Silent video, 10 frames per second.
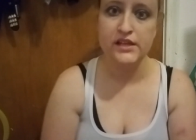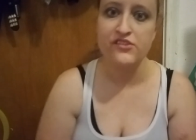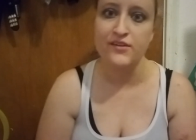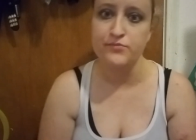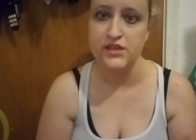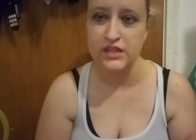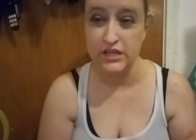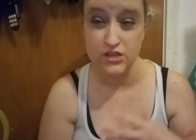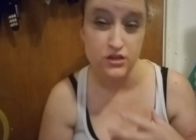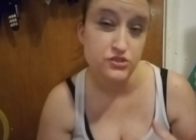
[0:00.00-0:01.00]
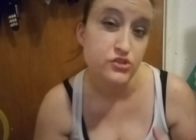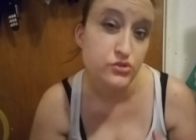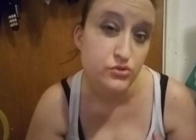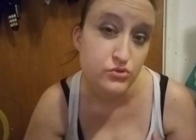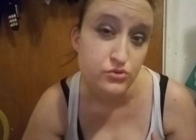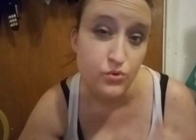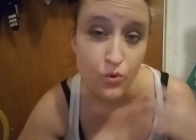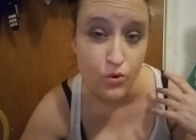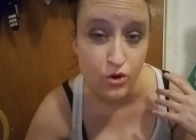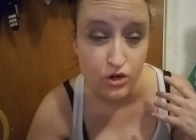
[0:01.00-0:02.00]
something like Doctor Who
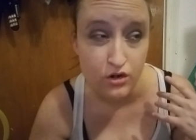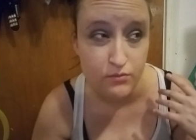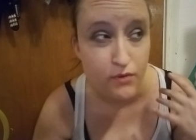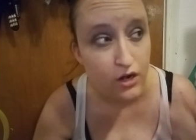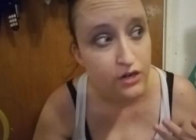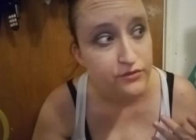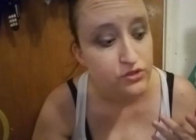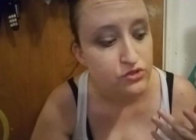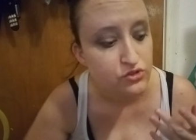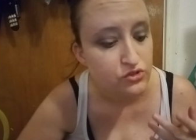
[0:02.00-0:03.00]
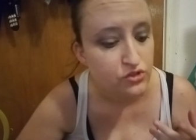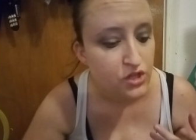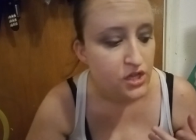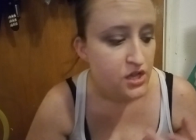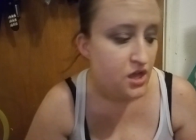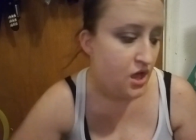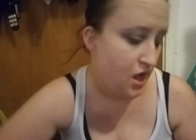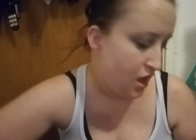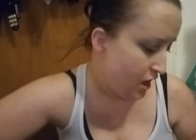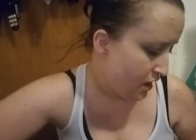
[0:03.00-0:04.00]
or Marvel.
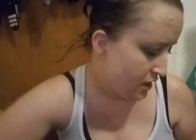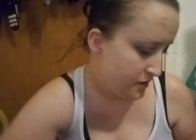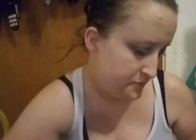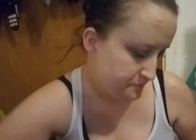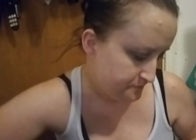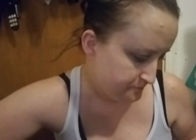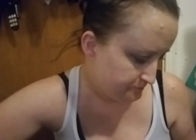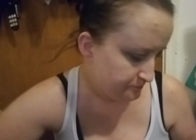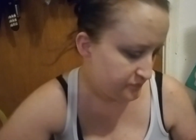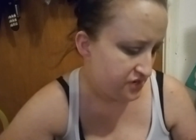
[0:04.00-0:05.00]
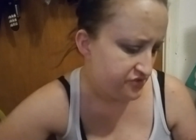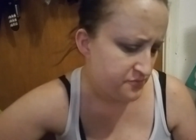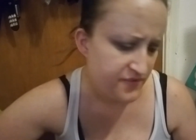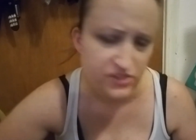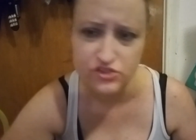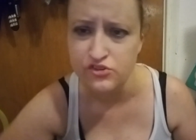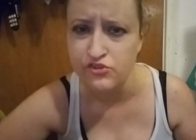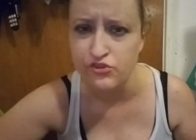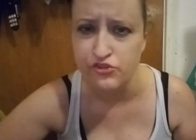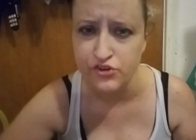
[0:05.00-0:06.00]
There's some Avengers
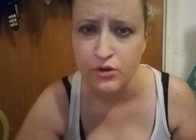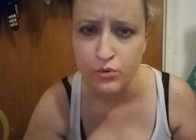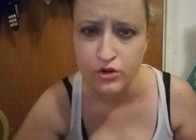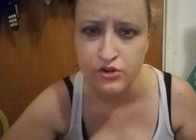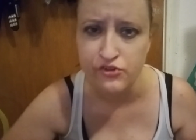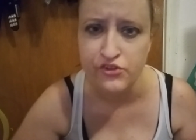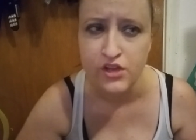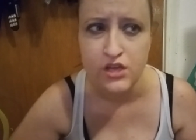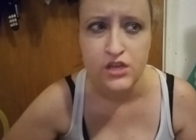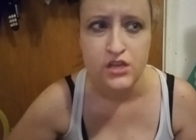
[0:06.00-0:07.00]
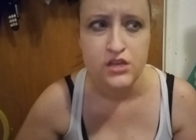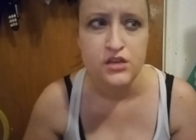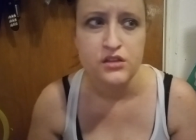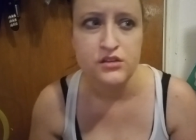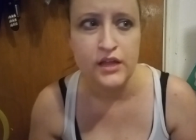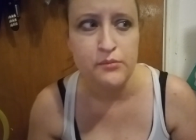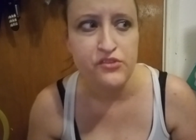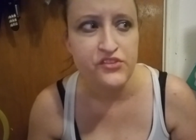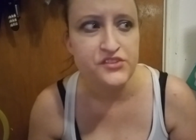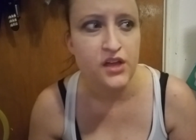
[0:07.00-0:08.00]
or Star Wars type
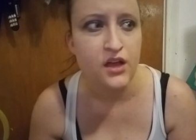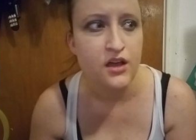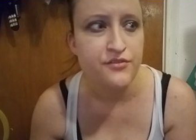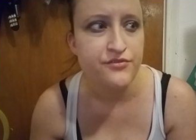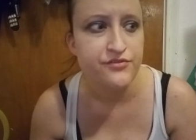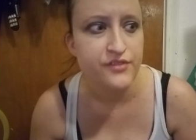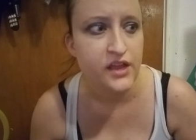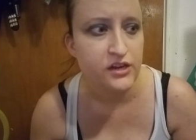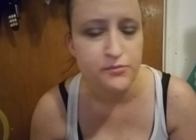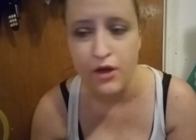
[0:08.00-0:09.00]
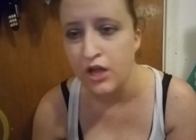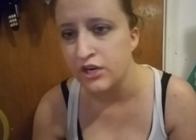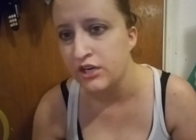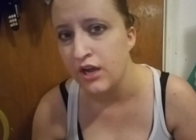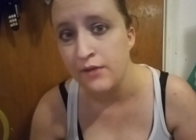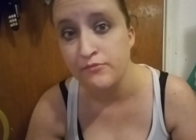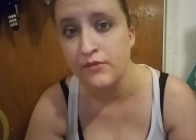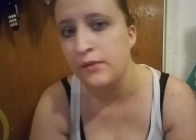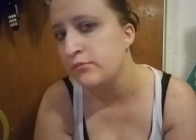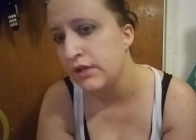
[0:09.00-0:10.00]
stuff. Harry Potter.
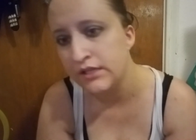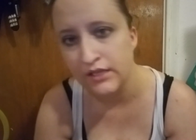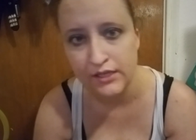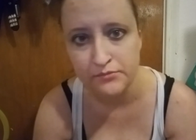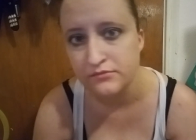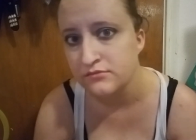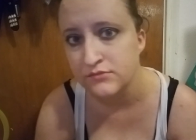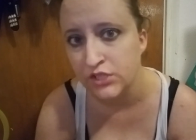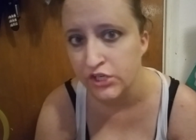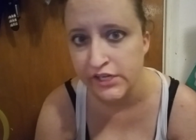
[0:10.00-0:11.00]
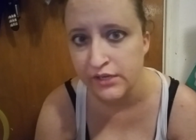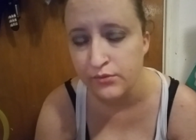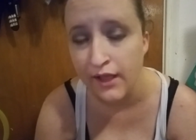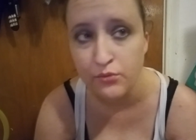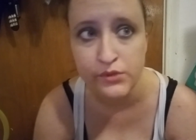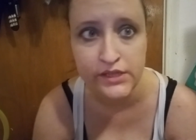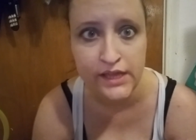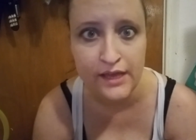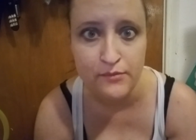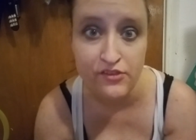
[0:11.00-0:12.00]
I'm big time nerdy. I really
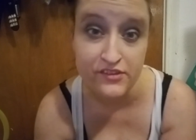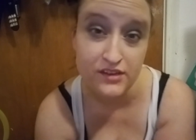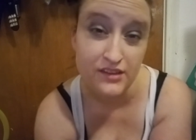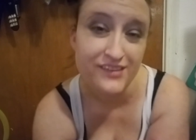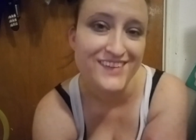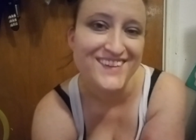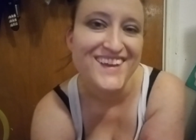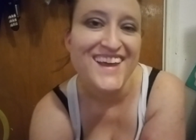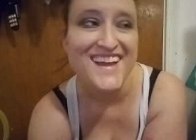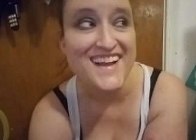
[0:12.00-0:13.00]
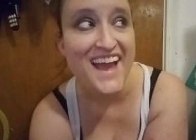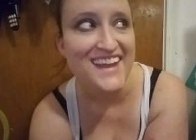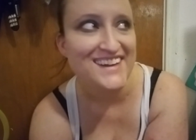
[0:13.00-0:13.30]
am. It's kind of